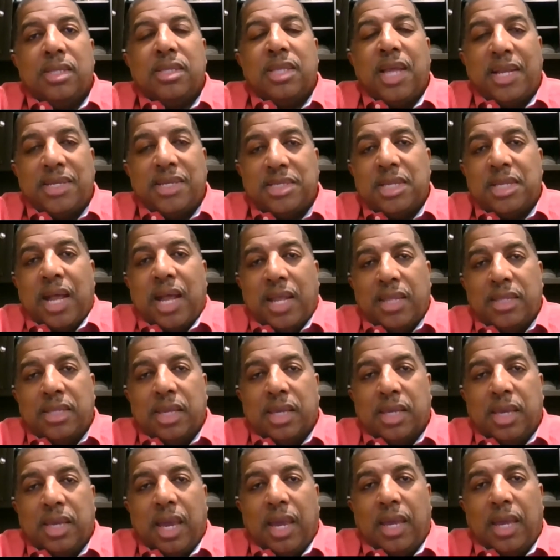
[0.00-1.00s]
That's not
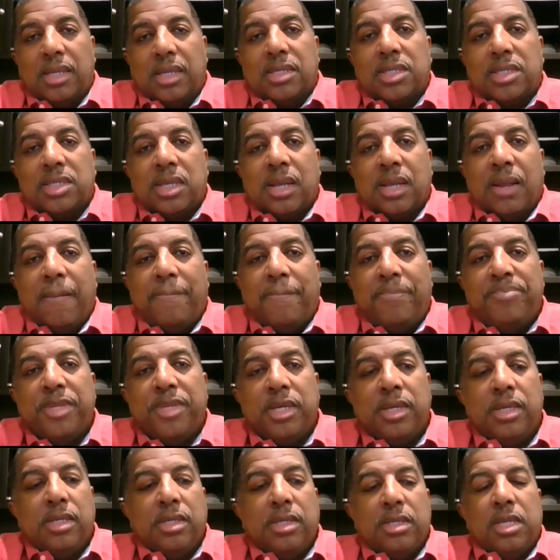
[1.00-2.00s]
the case.
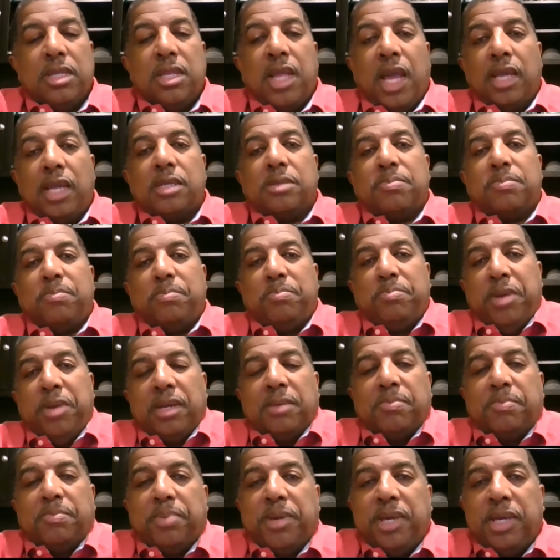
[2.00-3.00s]
The next
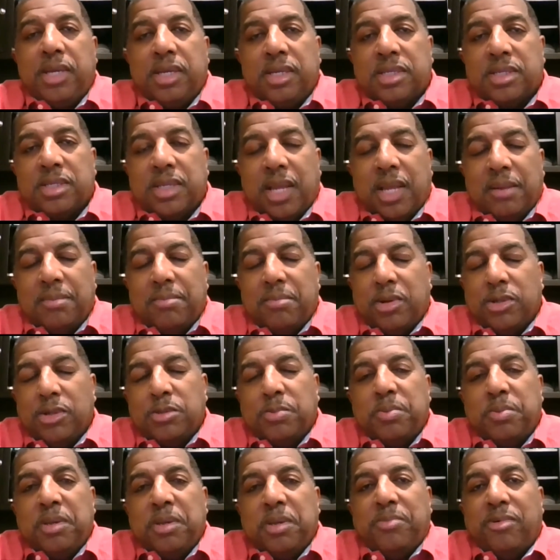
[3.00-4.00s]
big piece that
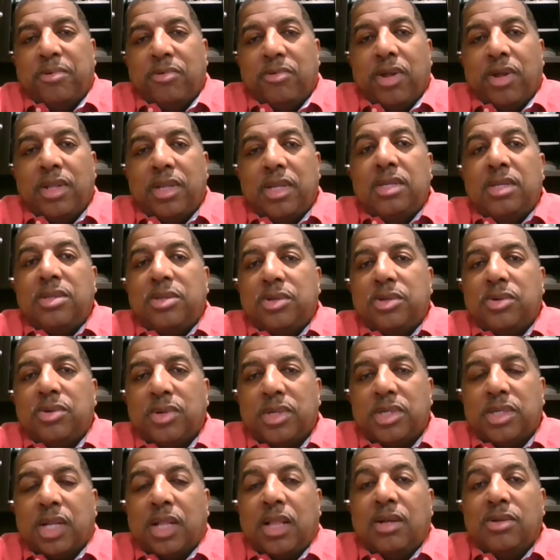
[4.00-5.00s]
most people run into
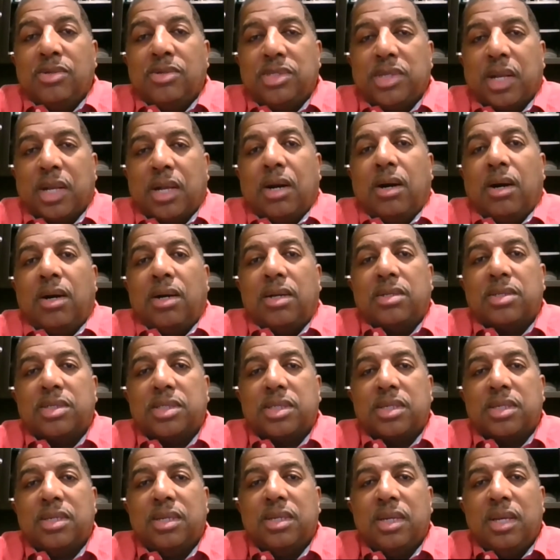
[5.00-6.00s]
is closing
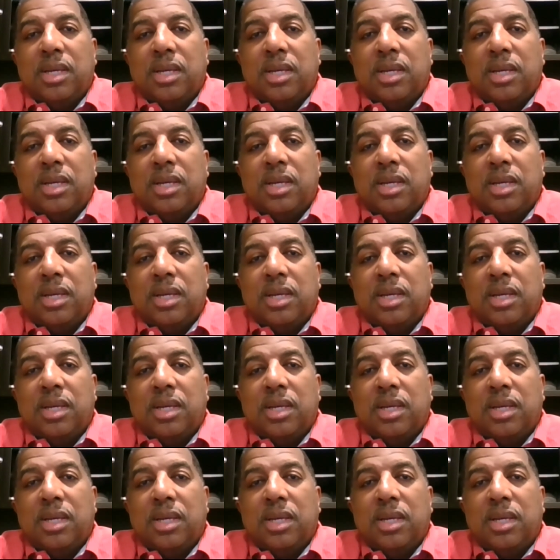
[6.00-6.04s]
costs.